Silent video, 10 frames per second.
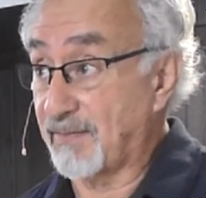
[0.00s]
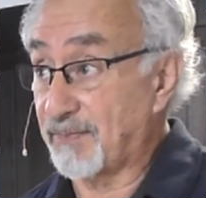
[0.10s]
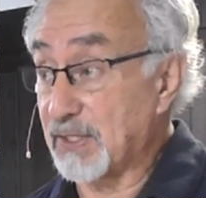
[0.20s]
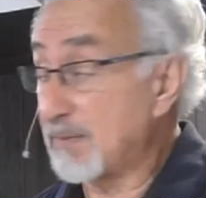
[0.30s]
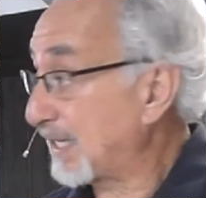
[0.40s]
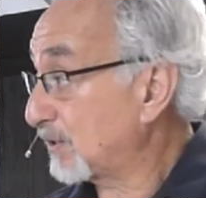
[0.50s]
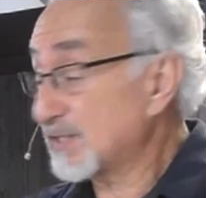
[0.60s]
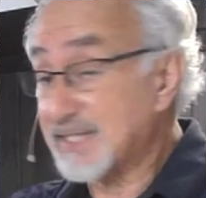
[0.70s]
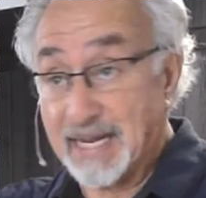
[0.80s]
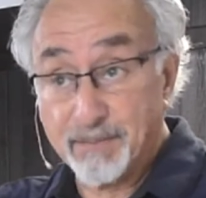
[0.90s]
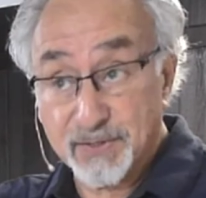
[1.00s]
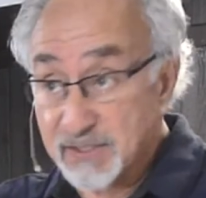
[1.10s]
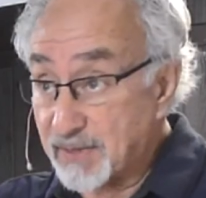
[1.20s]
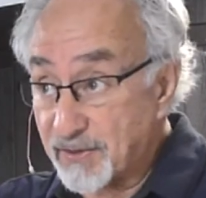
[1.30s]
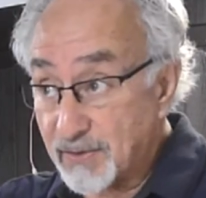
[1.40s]
You might go sample
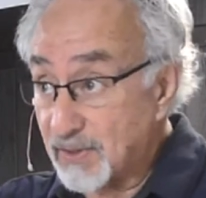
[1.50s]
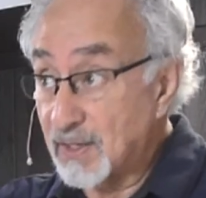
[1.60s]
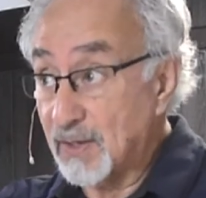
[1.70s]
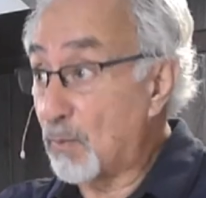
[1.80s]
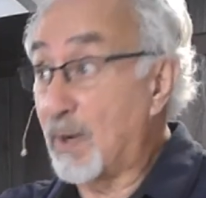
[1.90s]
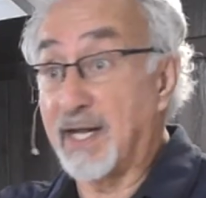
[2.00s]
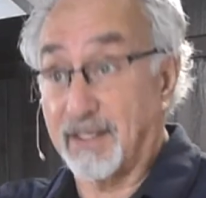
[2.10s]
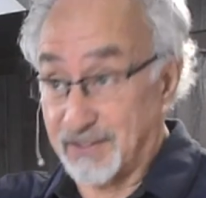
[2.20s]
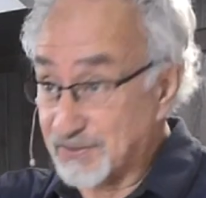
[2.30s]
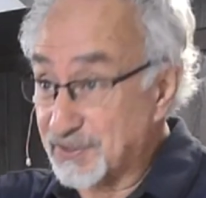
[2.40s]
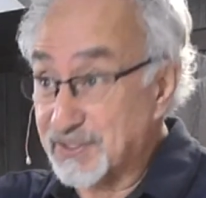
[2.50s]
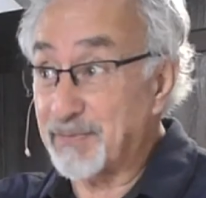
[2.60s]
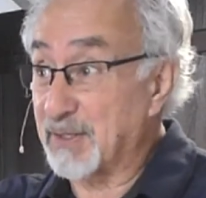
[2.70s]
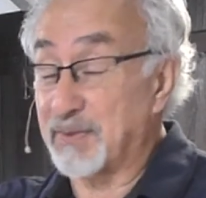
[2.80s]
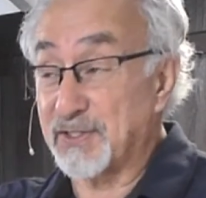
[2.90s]
some other wells or
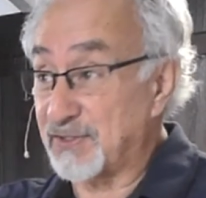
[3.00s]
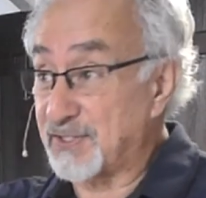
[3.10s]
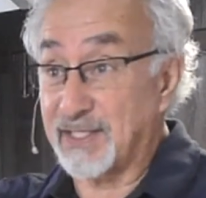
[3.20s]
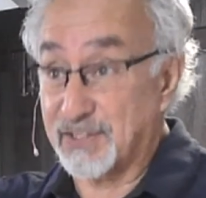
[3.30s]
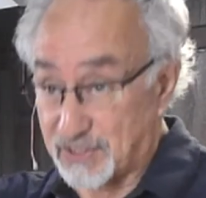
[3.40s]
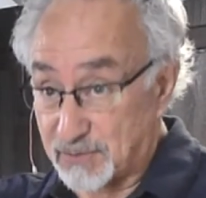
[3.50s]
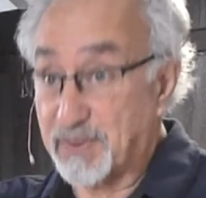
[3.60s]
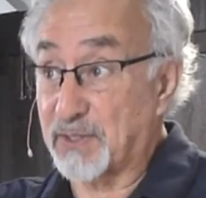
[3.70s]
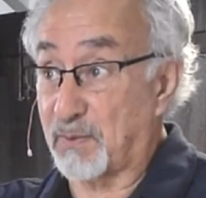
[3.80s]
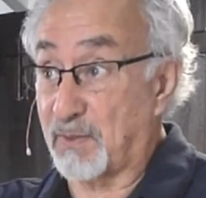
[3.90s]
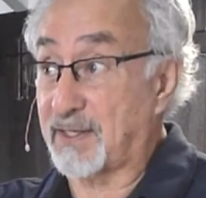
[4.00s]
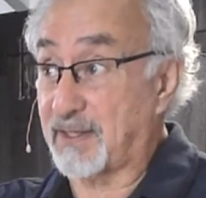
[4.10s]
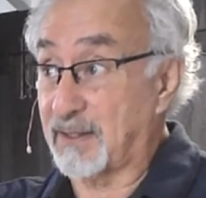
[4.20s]
something, but you see it's just bitter water.